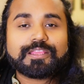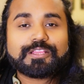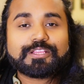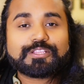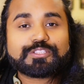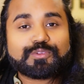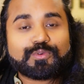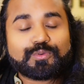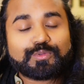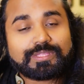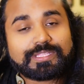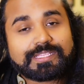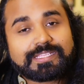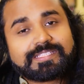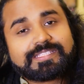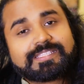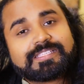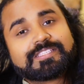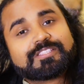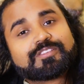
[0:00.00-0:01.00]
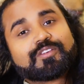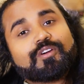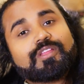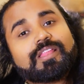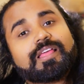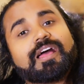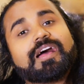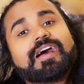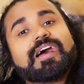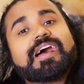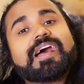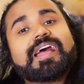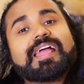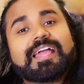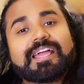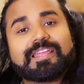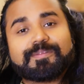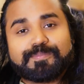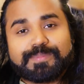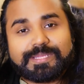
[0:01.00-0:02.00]
So this is called
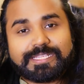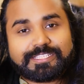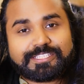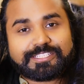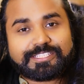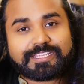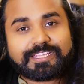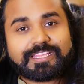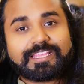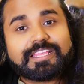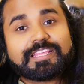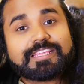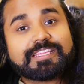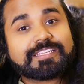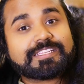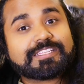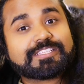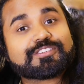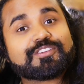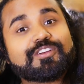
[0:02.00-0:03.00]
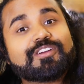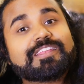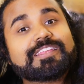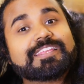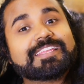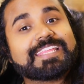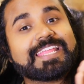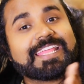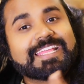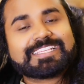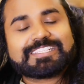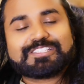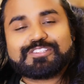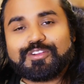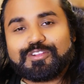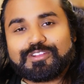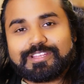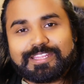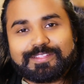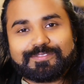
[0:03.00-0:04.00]
higher pitch. It is called next
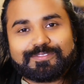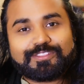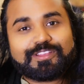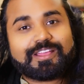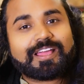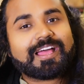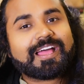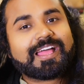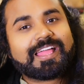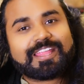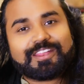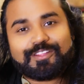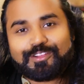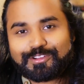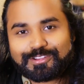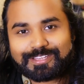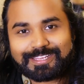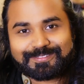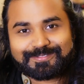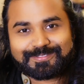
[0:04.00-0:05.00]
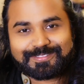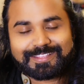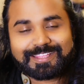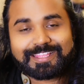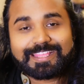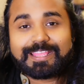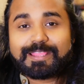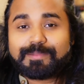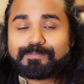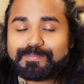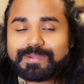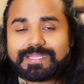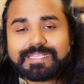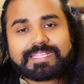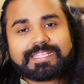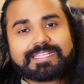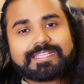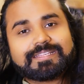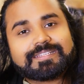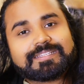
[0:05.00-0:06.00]
octave, the higher octave. But
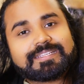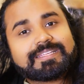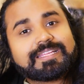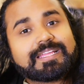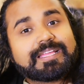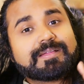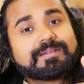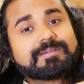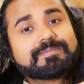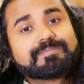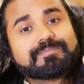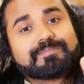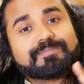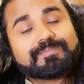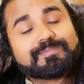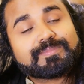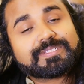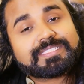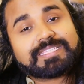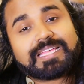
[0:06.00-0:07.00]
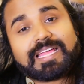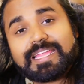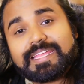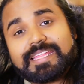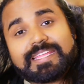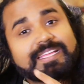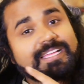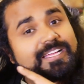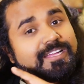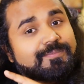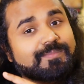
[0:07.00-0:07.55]
here, sa re ga